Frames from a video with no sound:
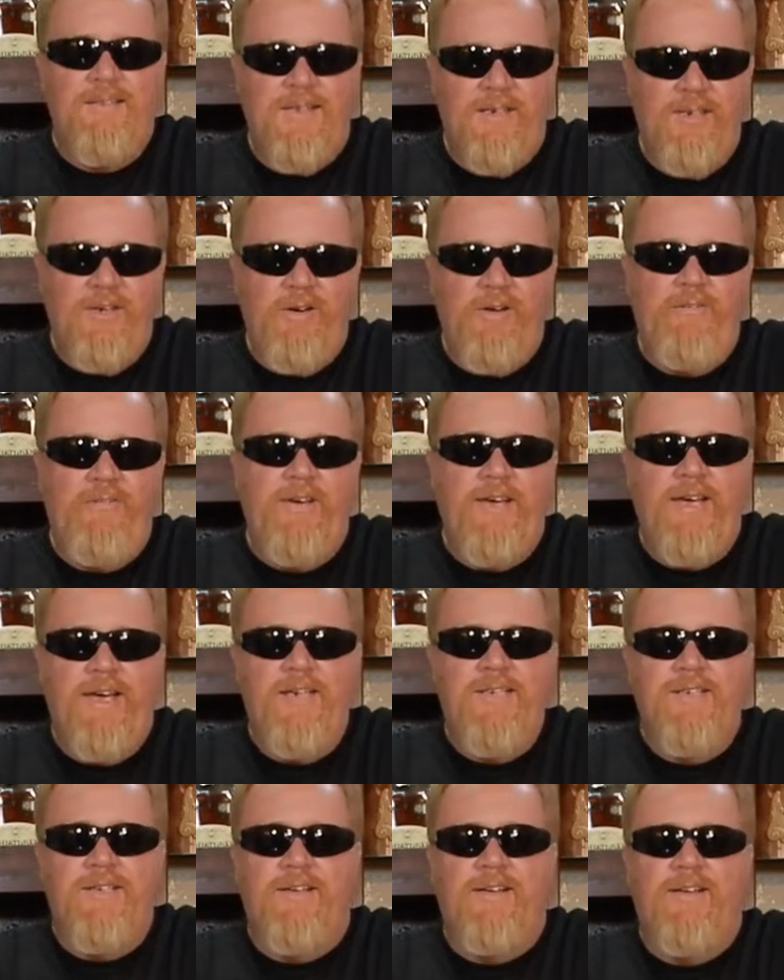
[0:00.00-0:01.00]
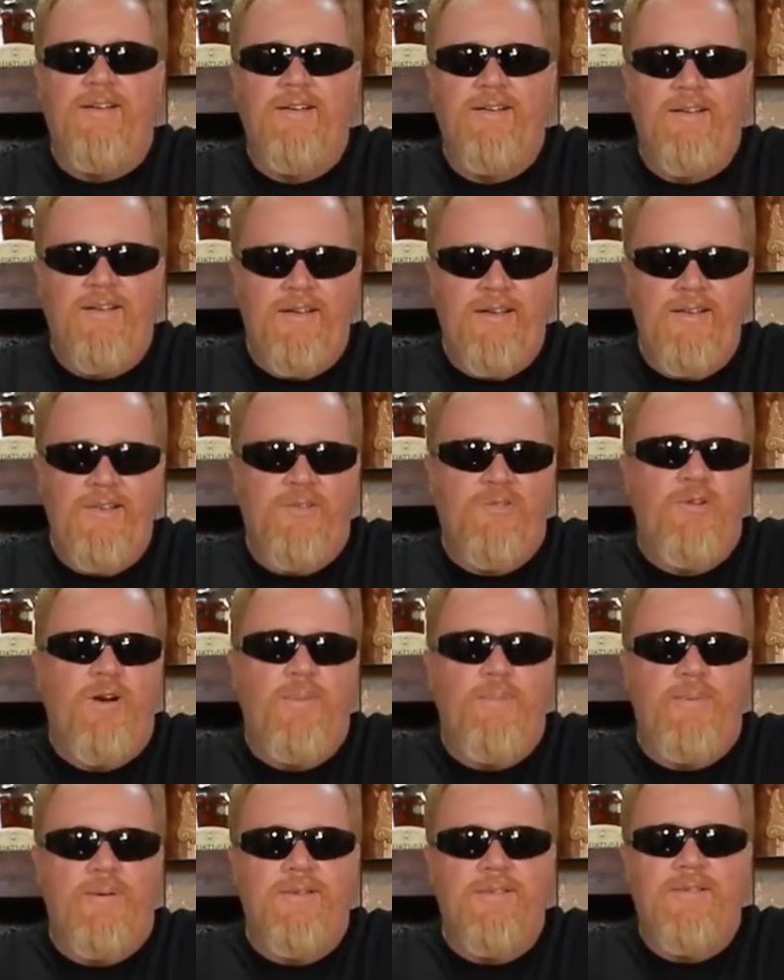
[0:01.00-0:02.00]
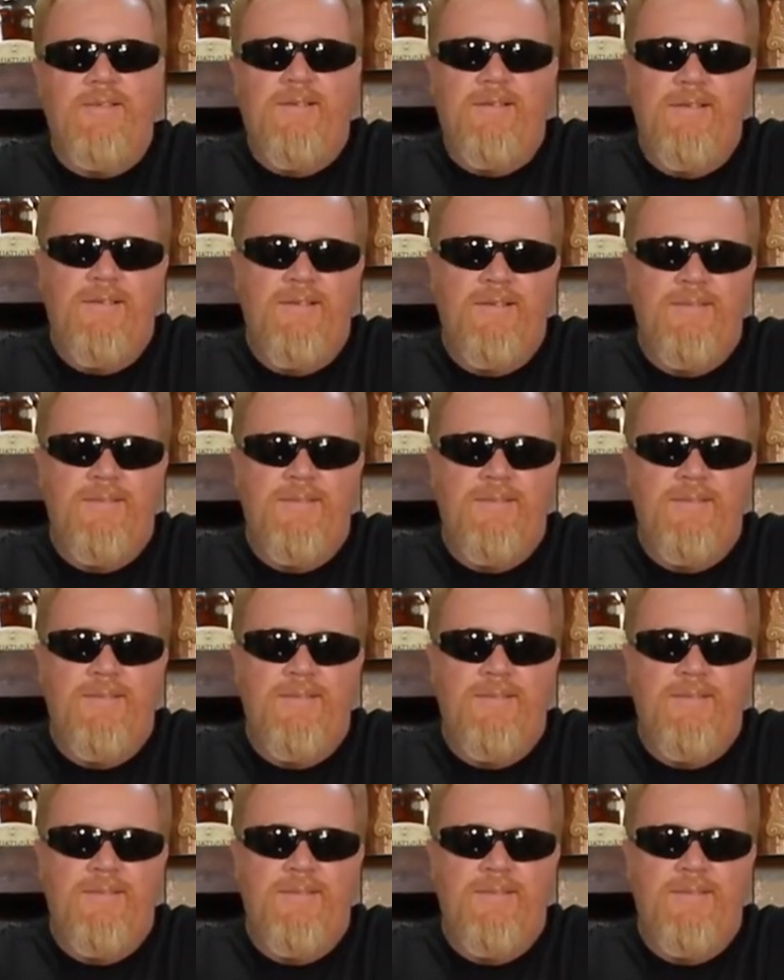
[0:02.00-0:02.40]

It's like you're on vacation, like in the tropics.